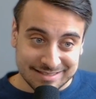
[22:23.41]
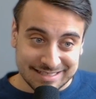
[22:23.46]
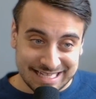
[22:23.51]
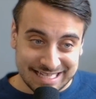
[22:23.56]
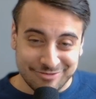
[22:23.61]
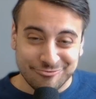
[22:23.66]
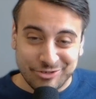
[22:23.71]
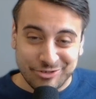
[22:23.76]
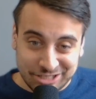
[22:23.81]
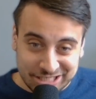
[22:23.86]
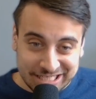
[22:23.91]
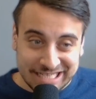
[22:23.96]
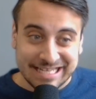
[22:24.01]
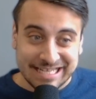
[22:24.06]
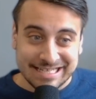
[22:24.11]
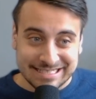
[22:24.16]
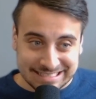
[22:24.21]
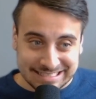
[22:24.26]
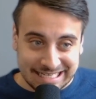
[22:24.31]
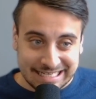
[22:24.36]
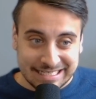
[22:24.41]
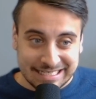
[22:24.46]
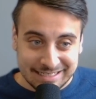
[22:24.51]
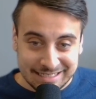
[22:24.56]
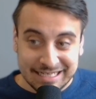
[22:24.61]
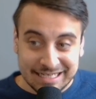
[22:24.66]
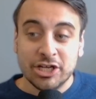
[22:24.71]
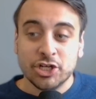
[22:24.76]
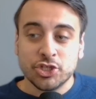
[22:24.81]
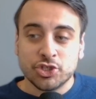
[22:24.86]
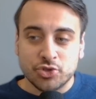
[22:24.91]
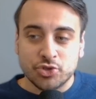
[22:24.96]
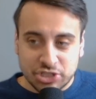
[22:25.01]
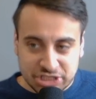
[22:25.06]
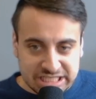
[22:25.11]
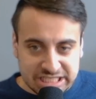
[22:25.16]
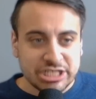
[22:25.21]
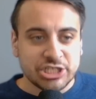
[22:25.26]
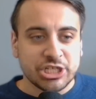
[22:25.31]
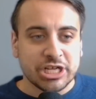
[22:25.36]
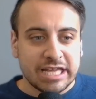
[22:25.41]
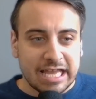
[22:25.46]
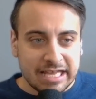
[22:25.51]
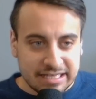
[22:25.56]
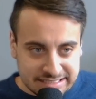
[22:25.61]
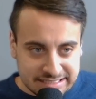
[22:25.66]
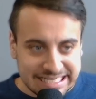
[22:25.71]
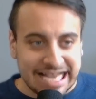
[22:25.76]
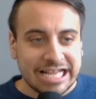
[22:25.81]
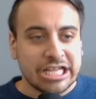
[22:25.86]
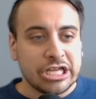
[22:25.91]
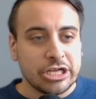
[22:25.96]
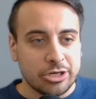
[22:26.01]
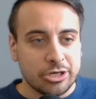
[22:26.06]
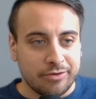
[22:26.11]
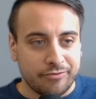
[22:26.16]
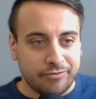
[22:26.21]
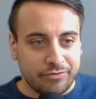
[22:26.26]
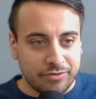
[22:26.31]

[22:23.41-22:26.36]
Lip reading: It really is like strategic executive